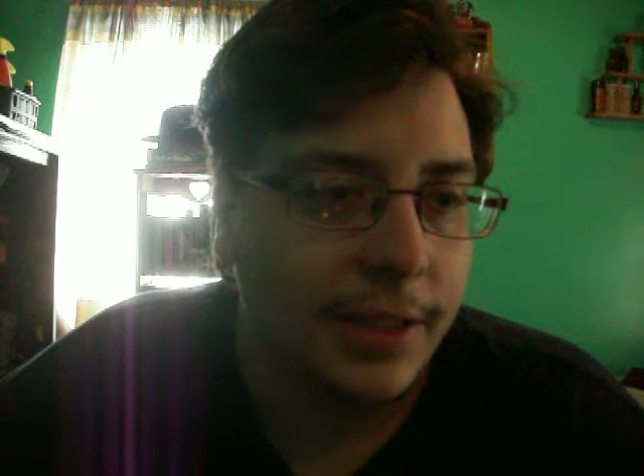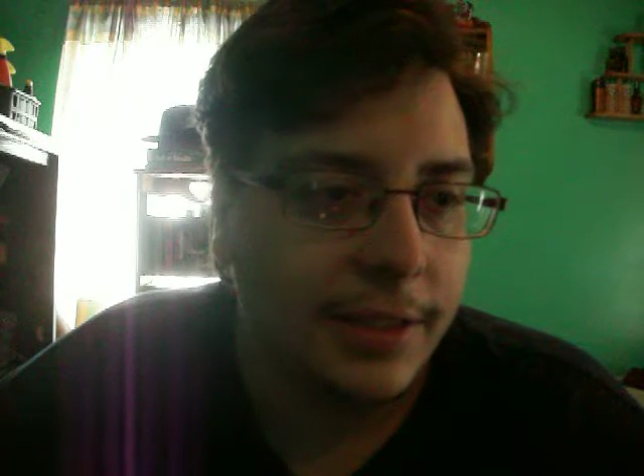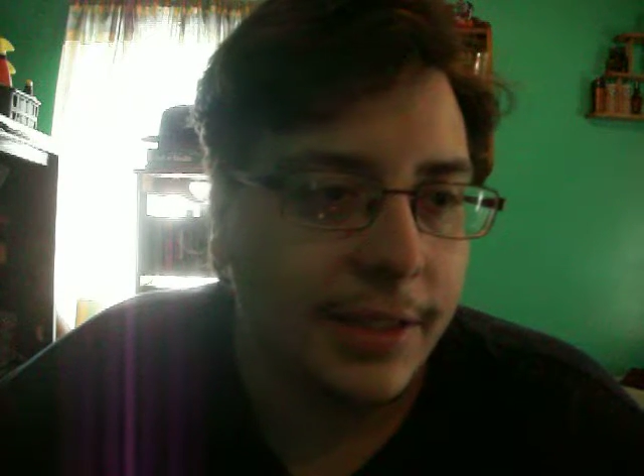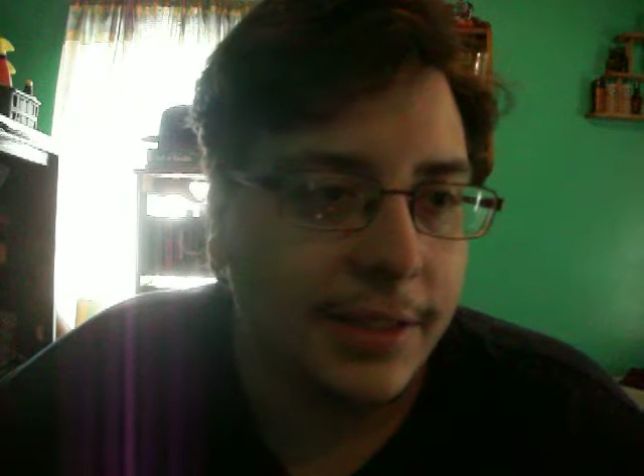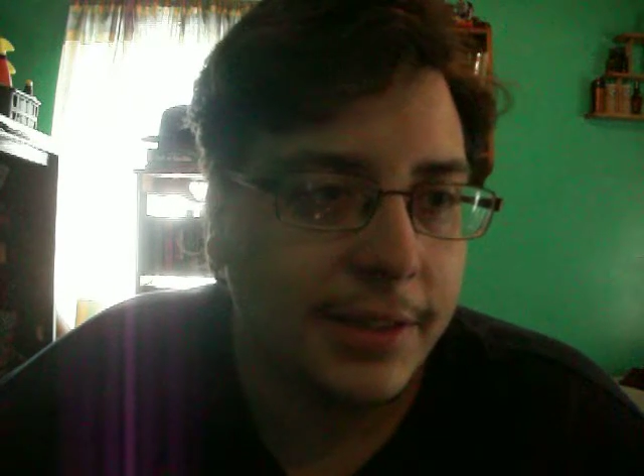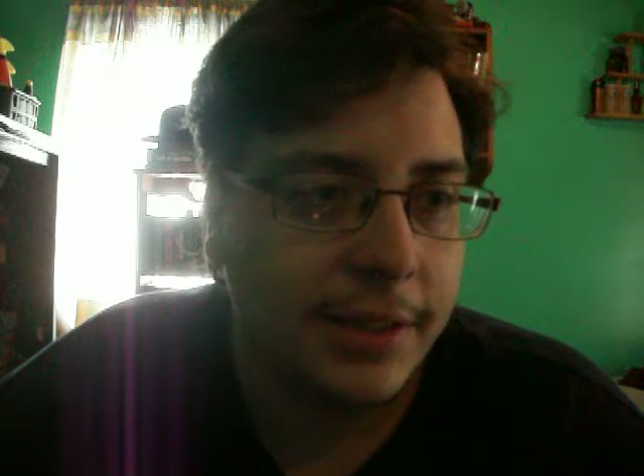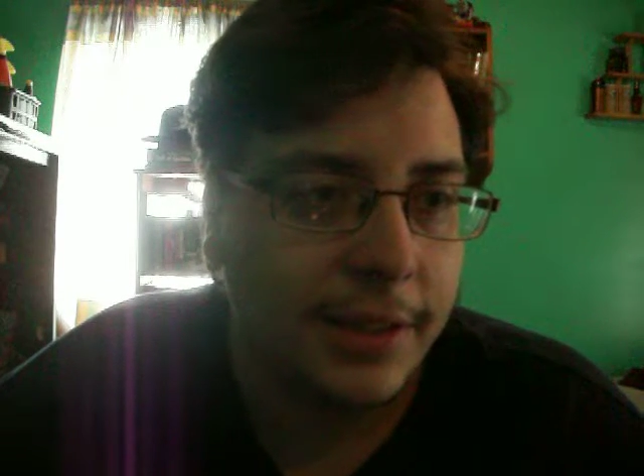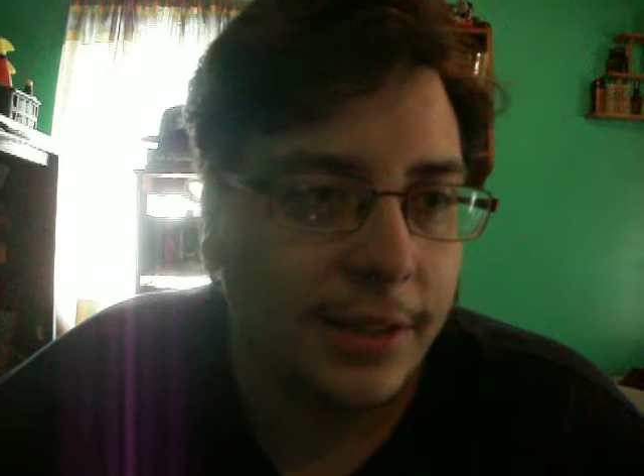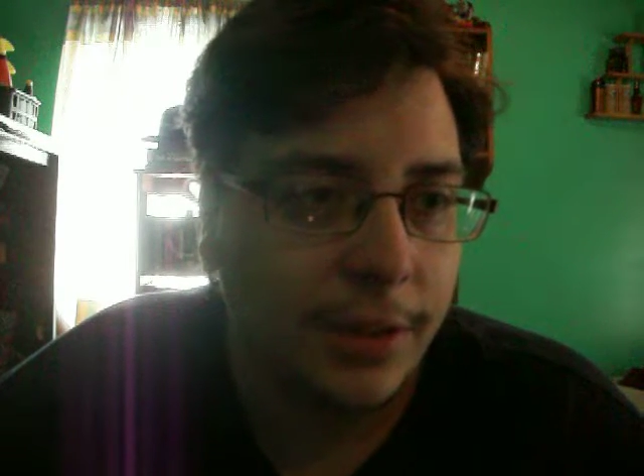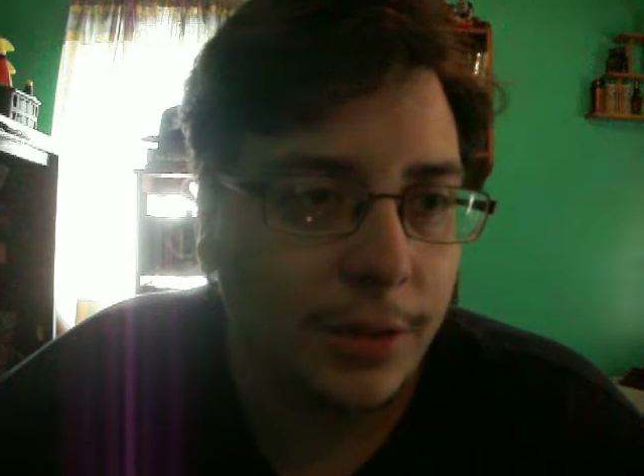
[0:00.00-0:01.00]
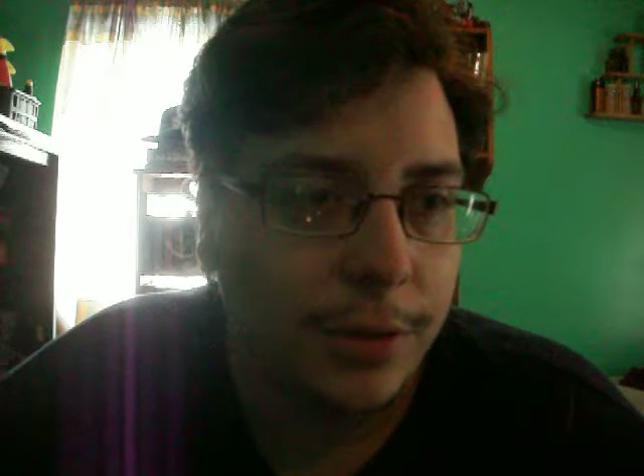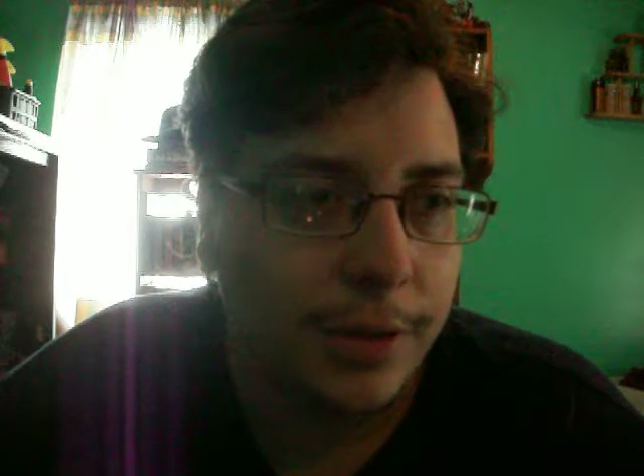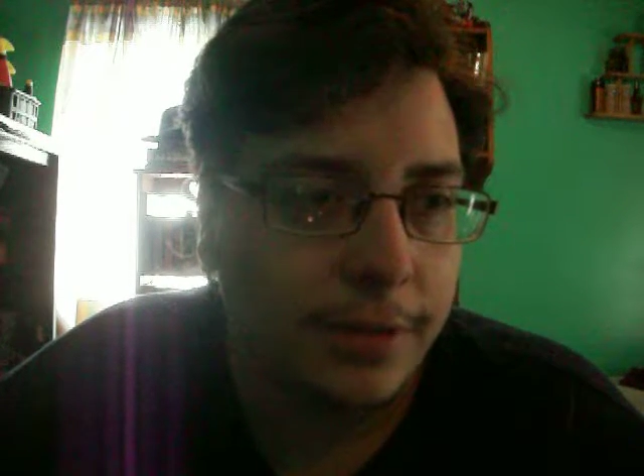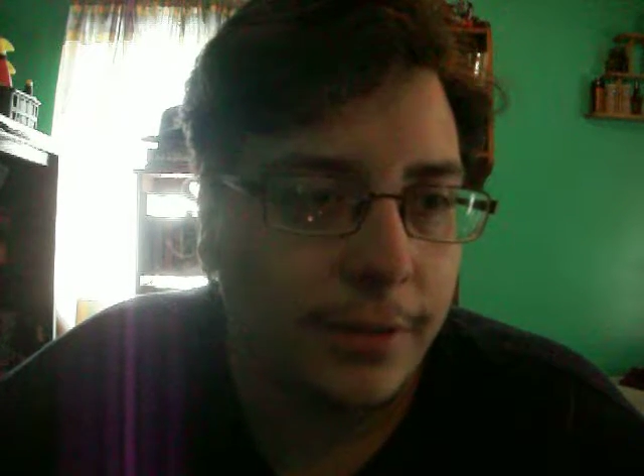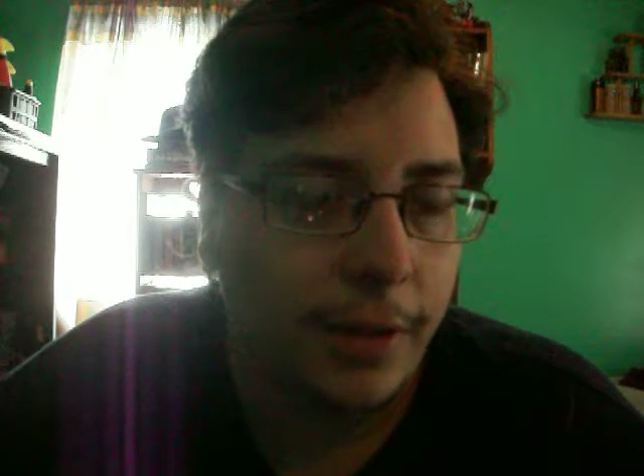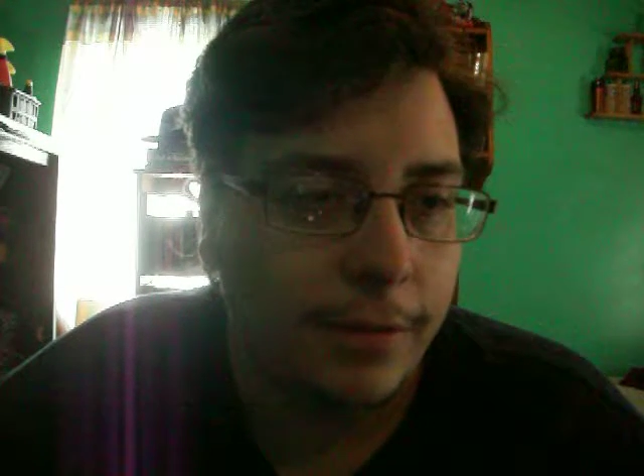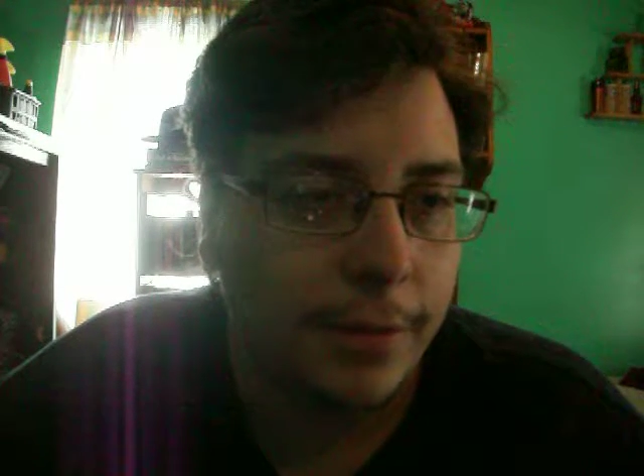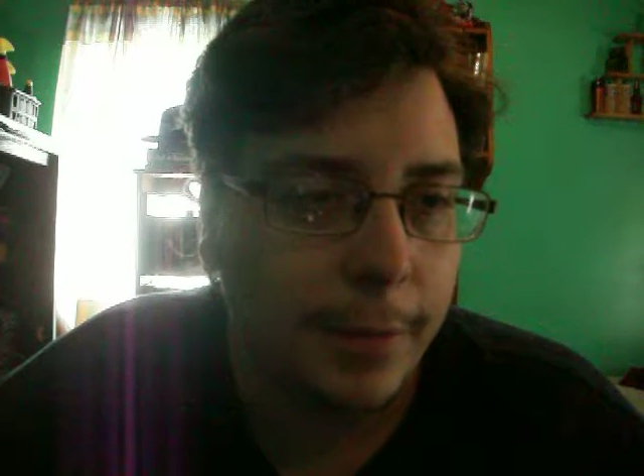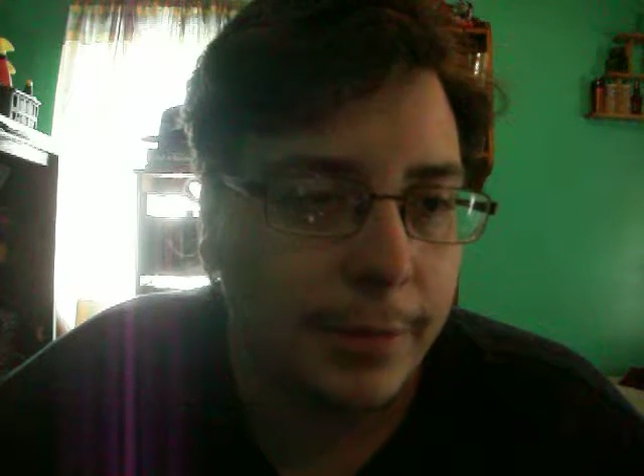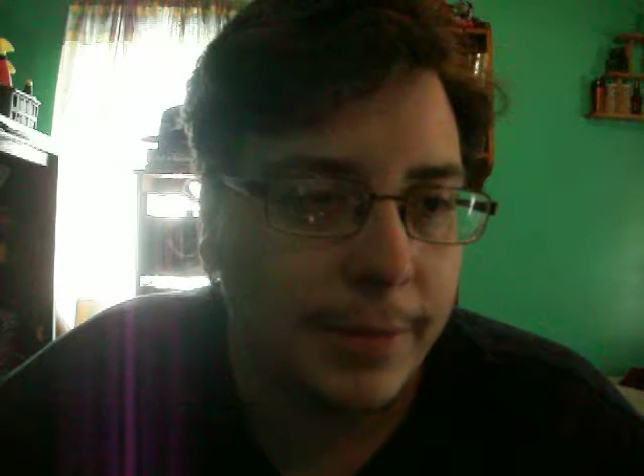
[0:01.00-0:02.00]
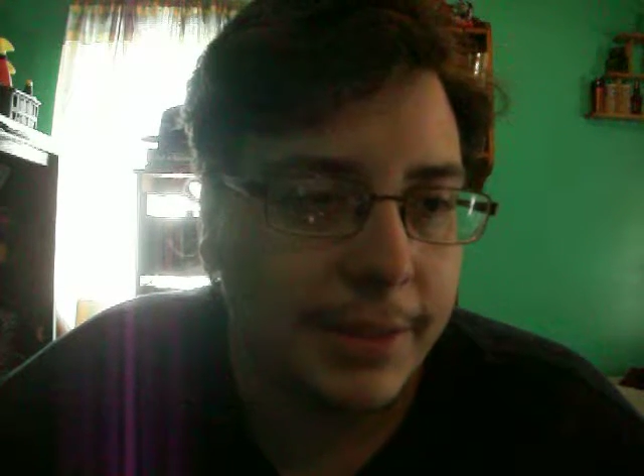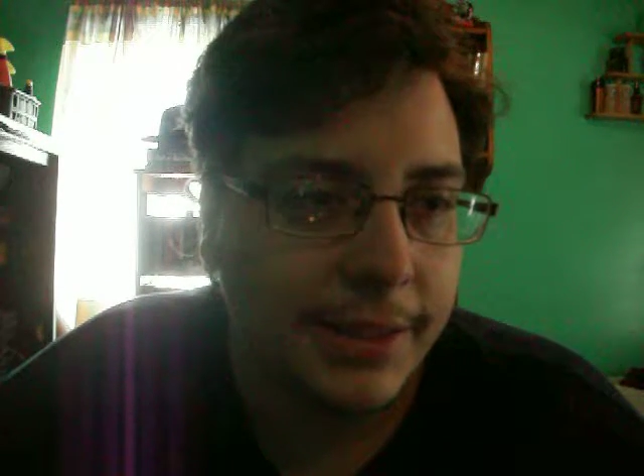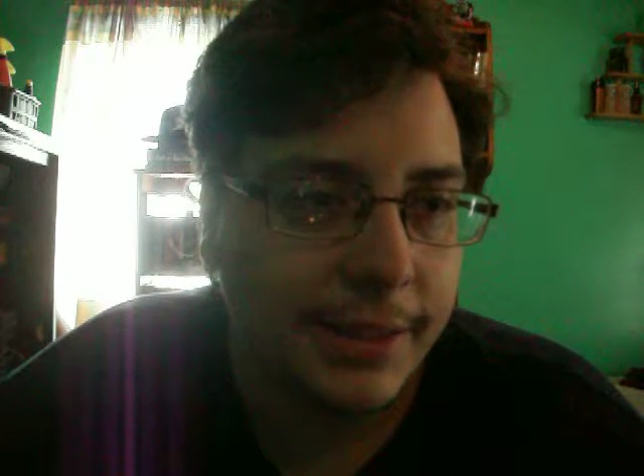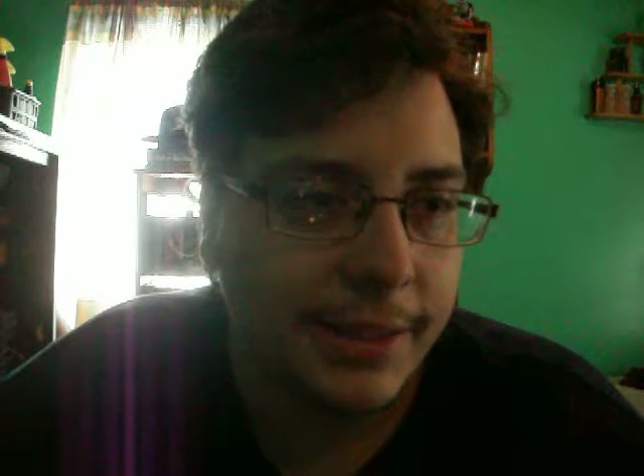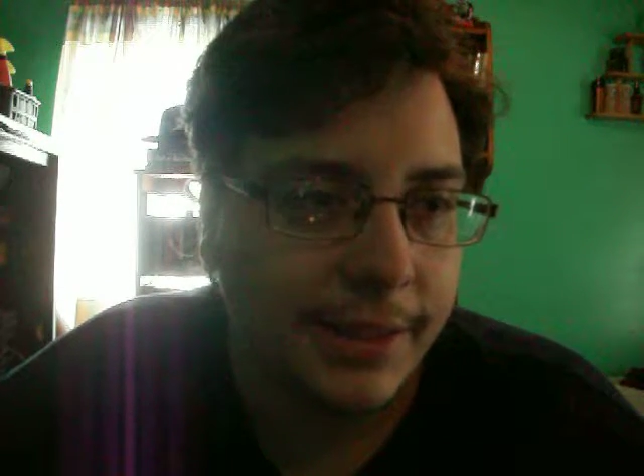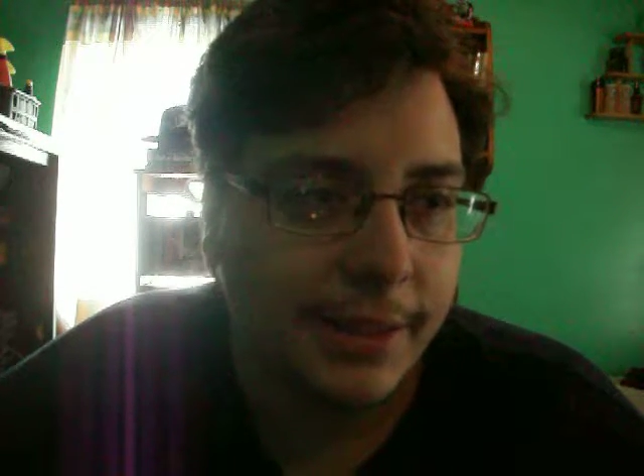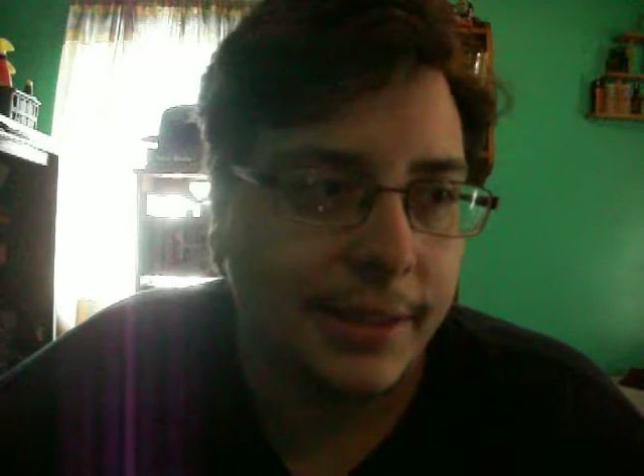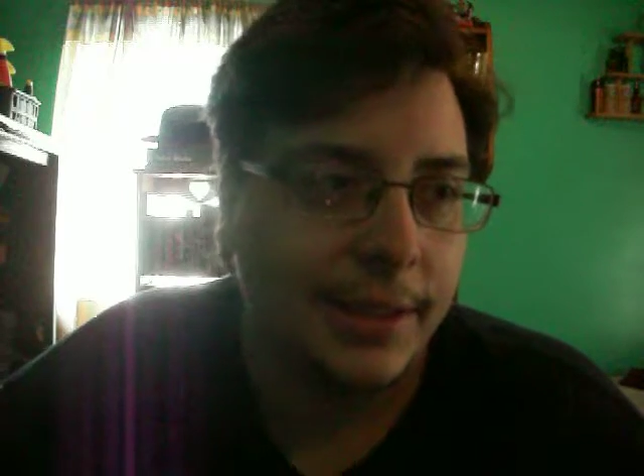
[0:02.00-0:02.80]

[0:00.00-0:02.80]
does the conclusion follow from the premises?